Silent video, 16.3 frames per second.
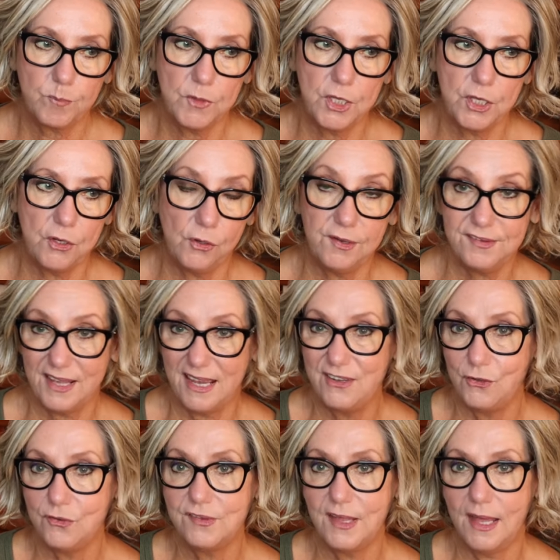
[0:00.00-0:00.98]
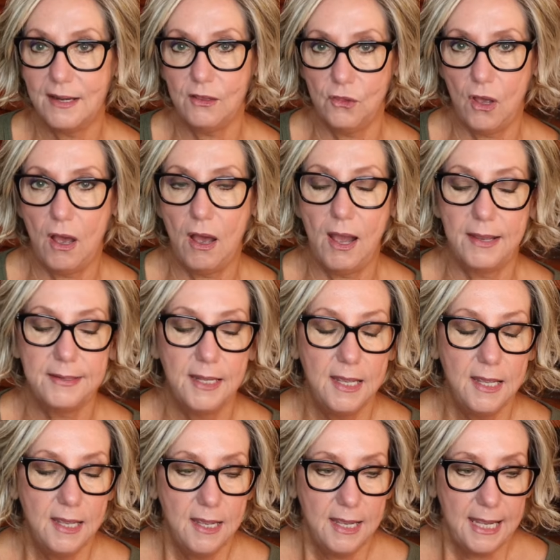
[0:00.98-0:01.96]
you know, because I use that a lot.
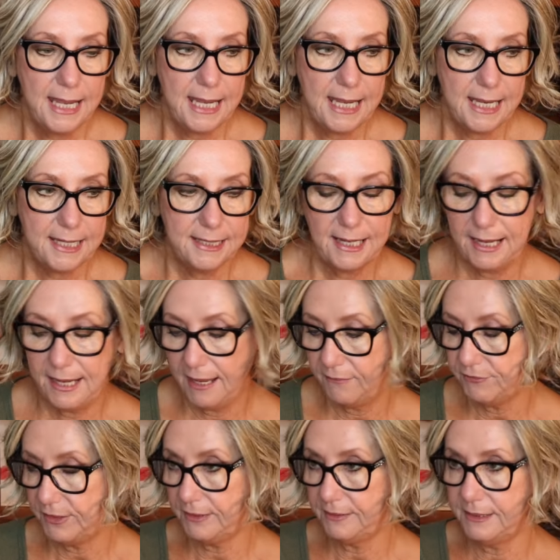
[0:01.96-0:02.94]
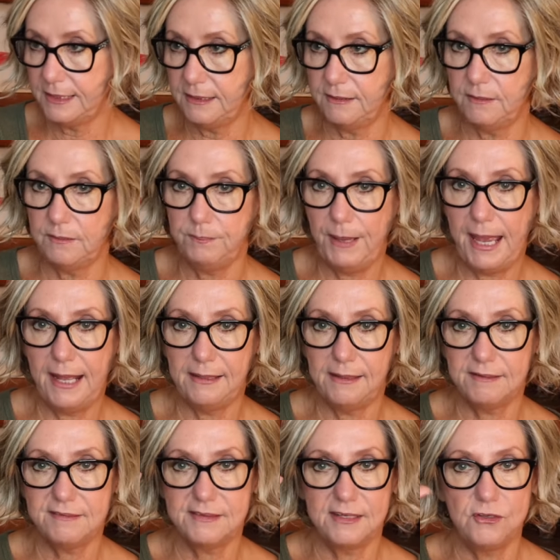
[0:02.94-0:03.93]
And I have the little
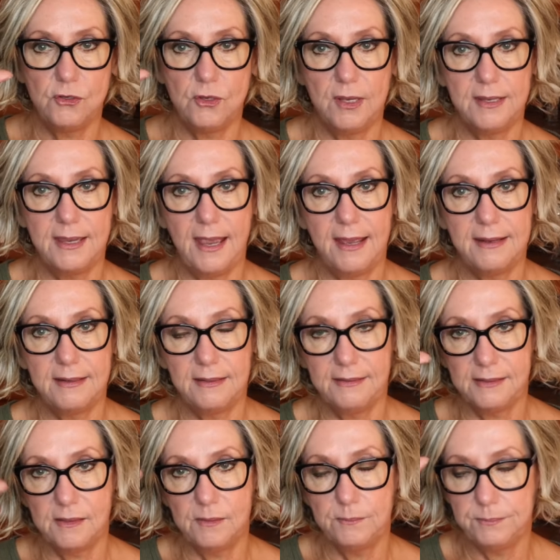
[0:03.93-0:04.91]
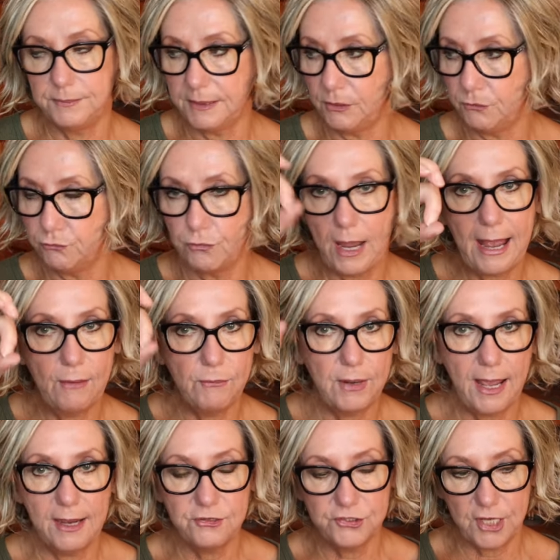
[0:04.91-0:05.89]
palettes that you can get, a little little round
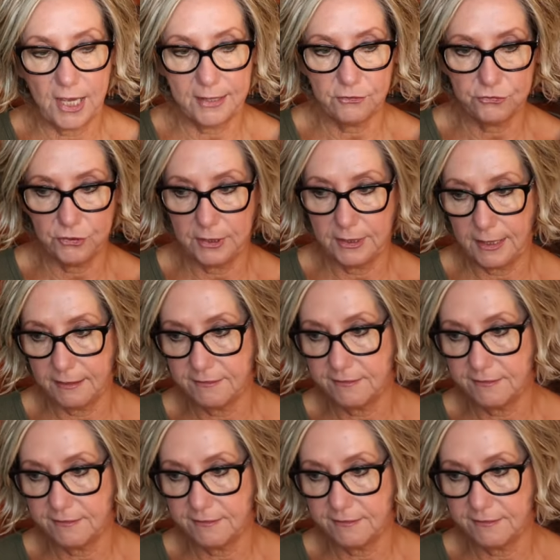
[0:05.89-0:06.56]
eyeshadows you can get